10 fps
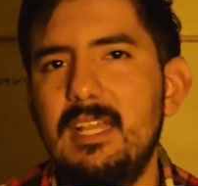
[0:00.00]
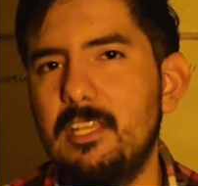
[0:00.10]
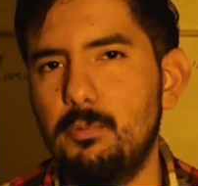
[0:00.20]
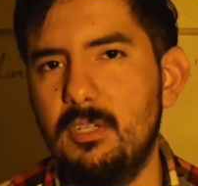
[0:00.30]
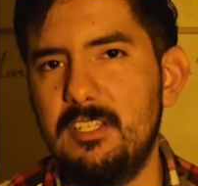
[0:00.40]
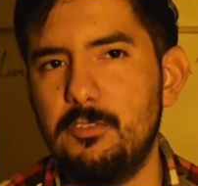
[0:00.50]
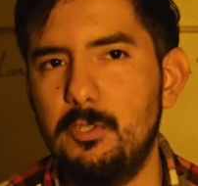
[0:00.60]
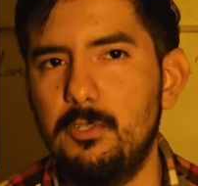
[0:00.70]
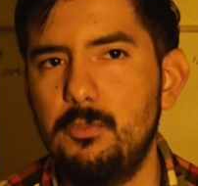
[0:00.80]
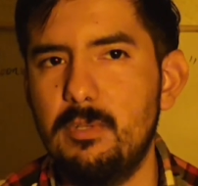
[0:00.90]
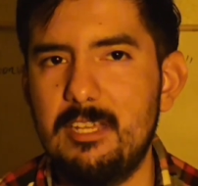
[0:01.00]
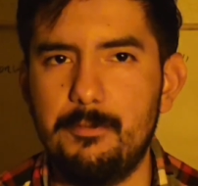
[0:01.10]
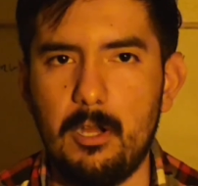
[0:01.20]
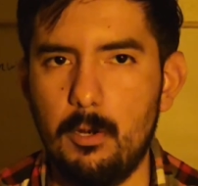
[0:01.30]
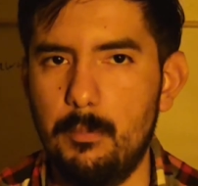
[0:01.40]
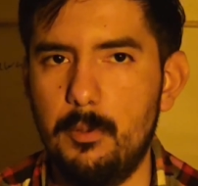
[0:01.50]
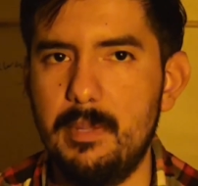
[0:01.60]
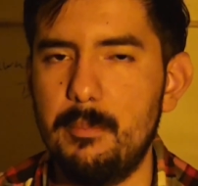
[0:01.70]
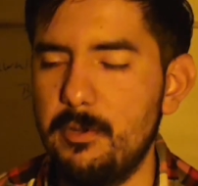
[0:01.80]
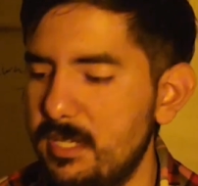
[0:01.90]
as well as those who have horrible
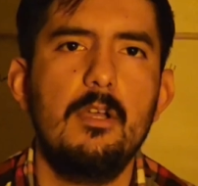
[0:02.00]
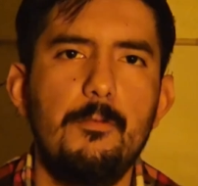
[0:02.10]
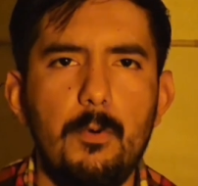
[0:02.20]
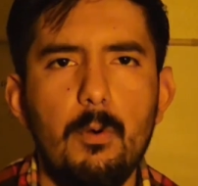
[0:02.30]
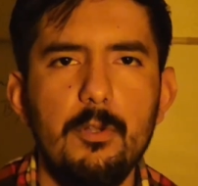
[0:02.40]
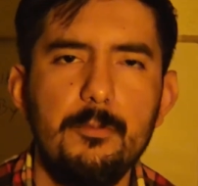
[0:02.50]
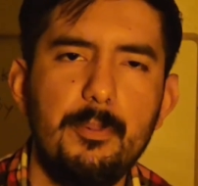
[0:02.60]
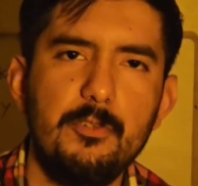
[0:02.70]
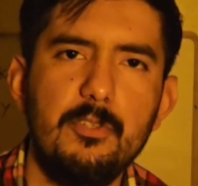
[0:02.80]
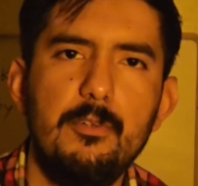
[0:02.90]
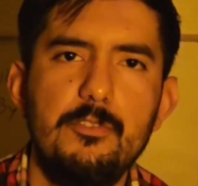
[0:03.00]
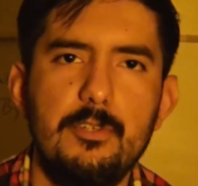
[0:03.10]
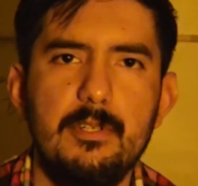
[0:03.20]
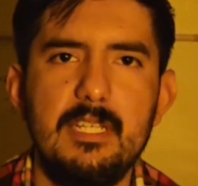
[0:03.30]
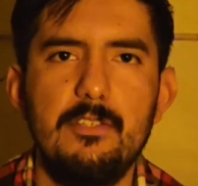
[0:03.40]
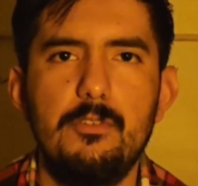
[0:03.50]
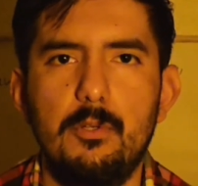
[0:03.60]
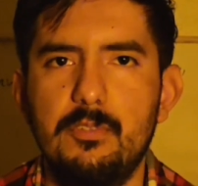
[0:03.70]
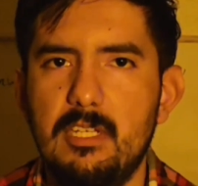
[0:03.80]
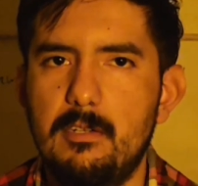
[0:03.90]
memory. Foer's personal journey
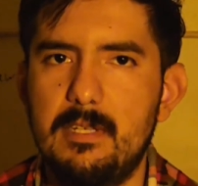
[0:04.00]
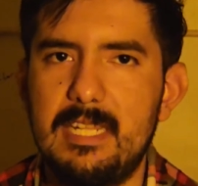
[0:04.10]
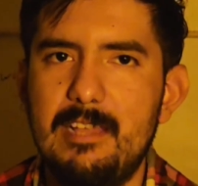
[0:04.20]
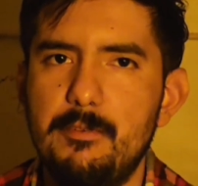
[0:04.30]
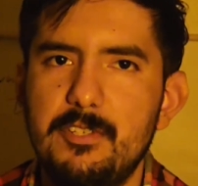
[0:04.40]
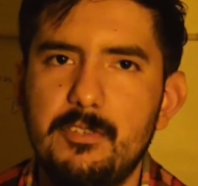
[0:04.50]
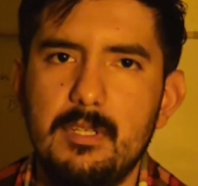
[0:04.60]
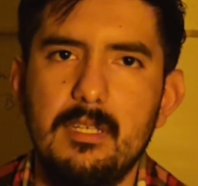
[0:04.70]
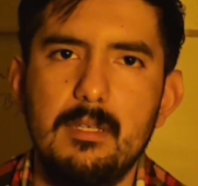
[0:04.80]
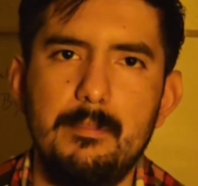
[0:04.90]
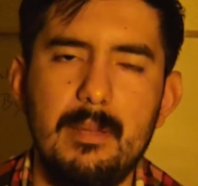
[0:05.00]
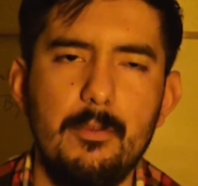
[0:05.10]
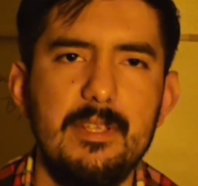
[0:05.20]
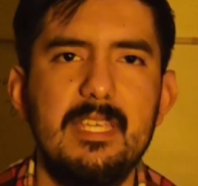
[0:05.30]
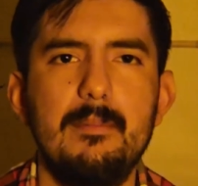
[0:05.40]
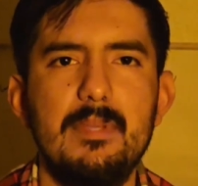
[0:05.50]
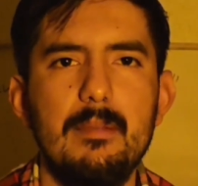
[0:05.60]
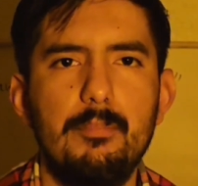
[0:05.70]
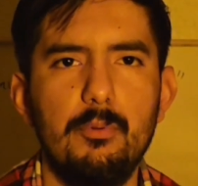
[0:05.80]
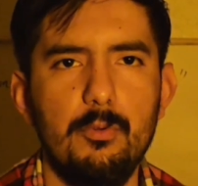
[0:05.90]
shows how an average memory can be
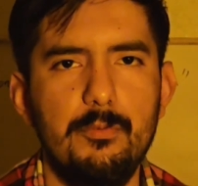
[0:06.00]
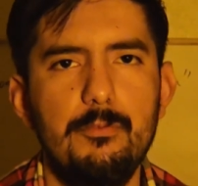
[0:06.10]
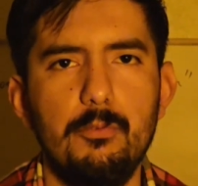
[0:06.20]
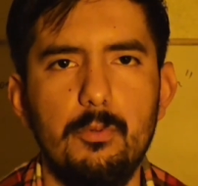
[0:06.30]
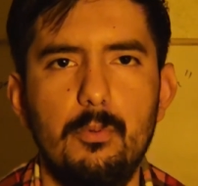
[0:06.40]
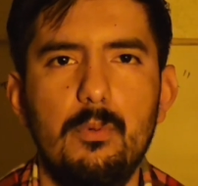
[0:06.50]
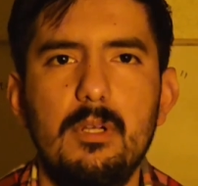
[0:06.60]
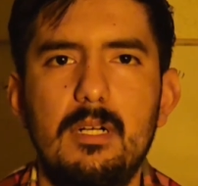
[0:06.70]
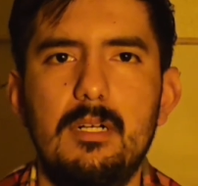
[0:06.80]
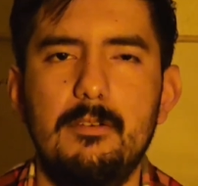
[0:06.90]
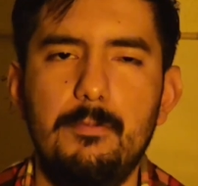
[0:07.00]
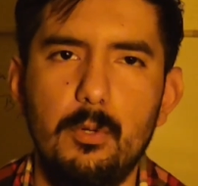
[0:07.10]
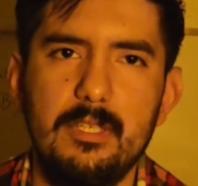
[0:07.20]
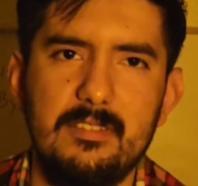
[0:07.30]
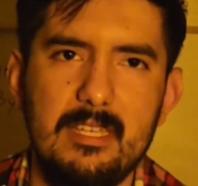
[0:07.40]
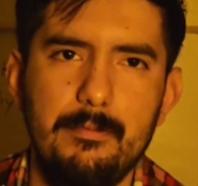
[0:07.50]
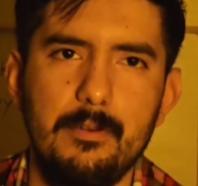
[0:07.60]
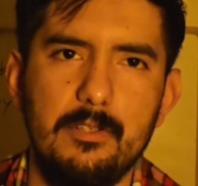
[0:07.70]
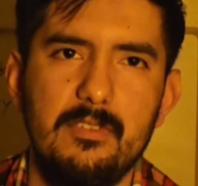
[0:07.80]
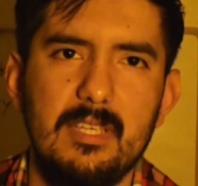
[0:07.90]
improved through focused
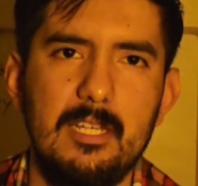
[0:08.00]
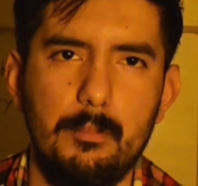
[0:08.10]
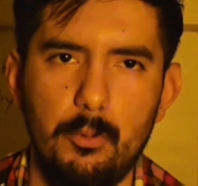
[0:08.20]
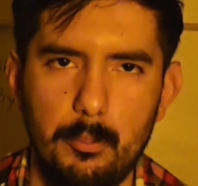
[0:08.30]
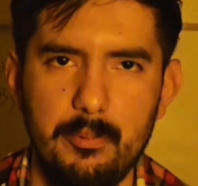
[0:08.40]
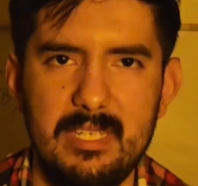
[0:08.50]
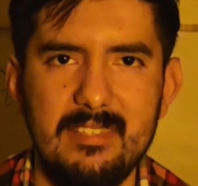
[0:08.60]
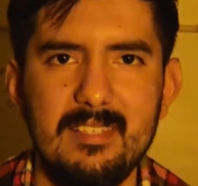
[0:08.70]
efforts and appropriate